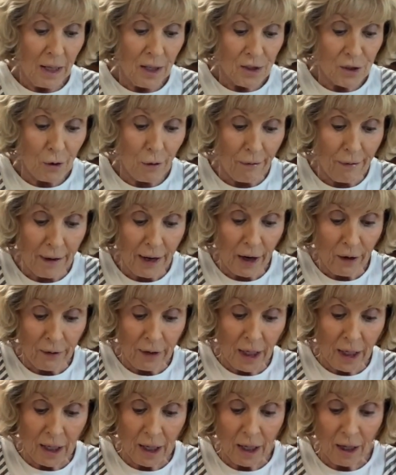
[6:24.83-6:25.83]
So there
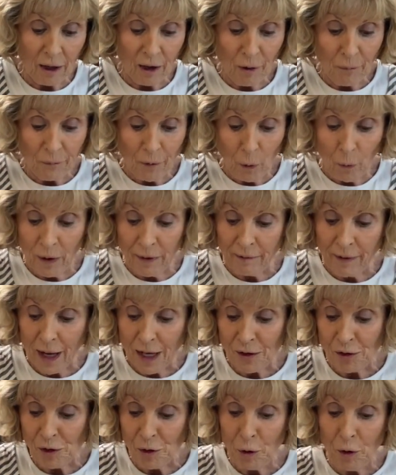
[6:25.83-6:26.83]
you go. We've
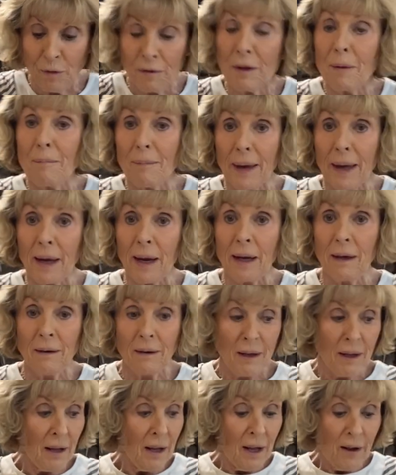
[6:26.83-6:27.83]
got 2 of them
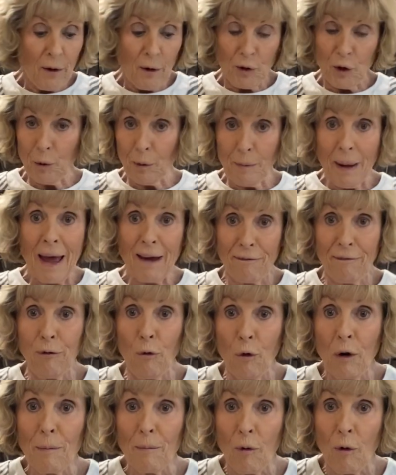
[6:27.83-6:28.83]
made. You have
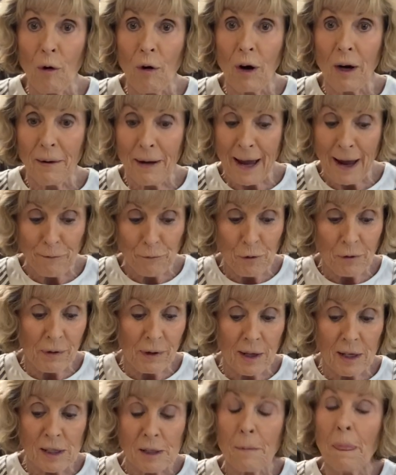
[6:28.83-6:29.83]
4 more after
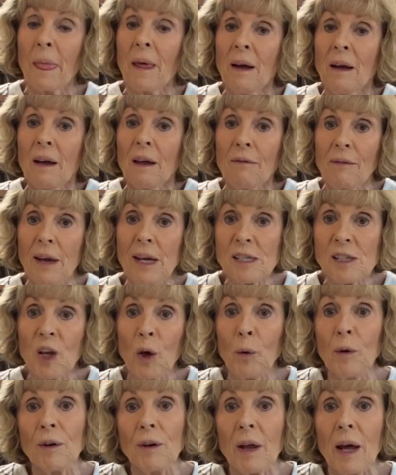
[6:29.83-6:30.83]
this. These
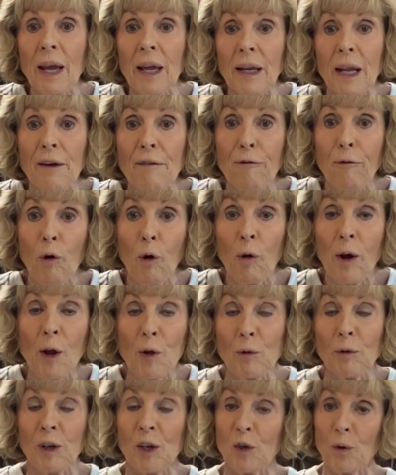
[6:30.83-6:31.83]
go in a
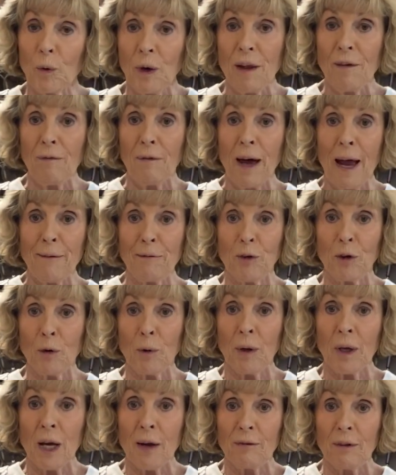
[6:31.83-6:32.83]

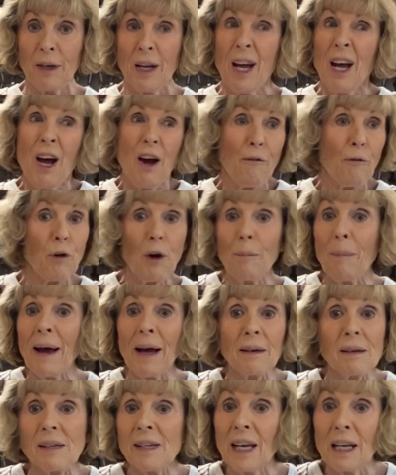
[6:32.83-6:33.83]
425-degree oven for
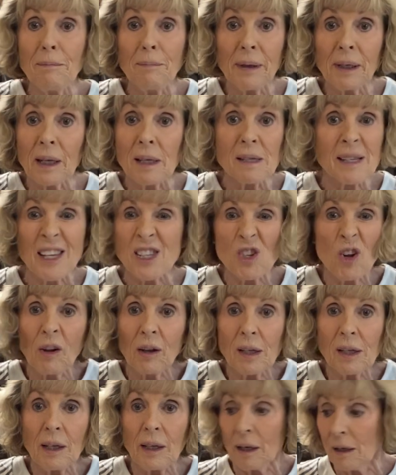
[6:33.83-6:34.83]
about 10 minutes. That's
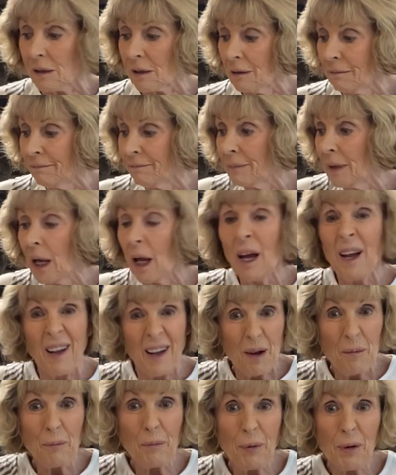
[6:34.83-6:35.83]
all it takes.
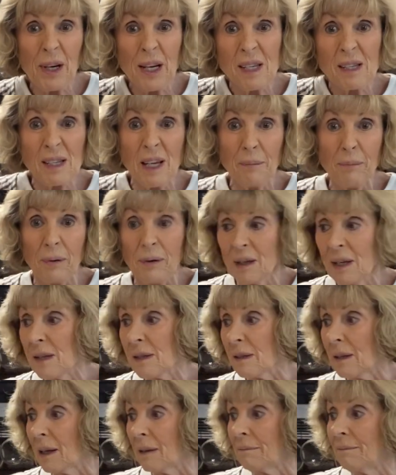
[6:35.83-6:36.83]
Pretty simple,
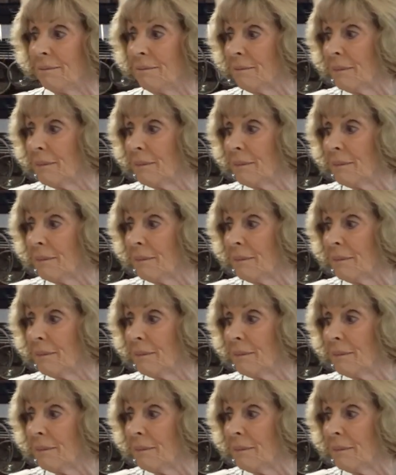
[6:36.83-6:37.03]
isn't it?